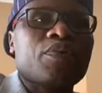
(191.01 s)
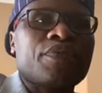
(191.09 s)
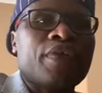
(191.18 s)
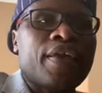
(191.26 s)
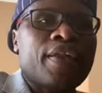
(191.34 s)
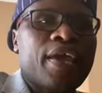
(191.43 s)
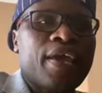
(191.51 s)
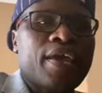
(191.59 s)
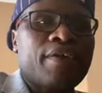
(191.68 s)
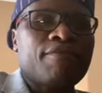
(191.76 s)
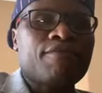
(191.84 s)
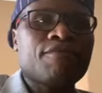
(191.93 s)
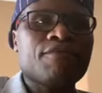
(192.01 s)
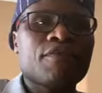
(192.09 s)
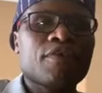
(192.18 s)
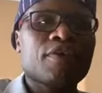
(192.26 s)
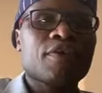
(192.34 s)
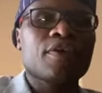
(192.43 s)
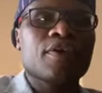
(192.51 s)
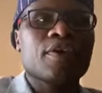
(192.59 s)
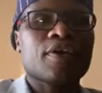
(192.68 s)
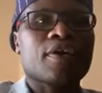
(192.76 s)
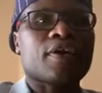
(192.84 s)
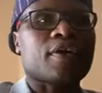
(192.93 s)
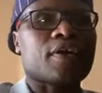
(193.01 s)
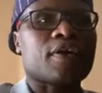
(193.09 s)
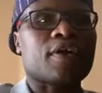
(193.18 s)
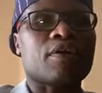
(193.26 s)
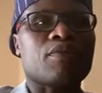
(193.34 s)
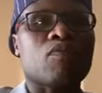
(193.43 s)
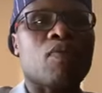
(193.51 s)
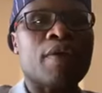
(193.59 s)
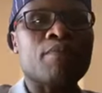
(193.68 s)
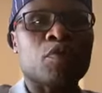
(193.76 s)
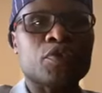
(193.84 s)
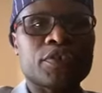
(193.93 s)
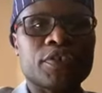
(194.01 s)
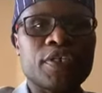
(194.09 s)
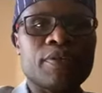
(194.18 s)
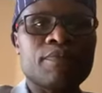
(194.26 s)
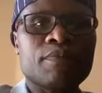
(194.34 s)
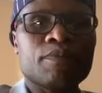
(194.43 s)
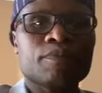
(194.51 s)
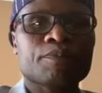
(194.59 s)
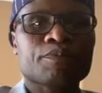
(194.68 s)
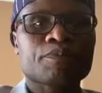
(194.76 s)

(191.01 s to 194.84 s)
We then have uh, one more team